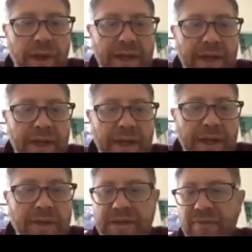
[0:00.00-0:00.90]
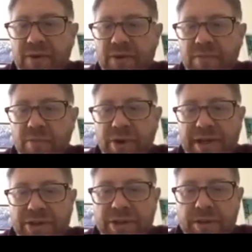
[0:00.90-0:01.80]
And so it's the
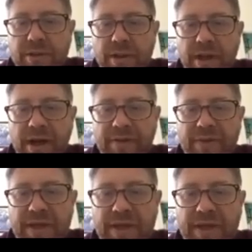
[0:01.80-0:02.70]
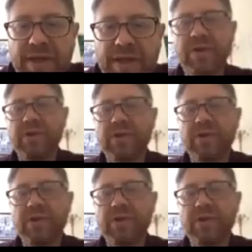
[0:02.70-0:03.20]
first branch off the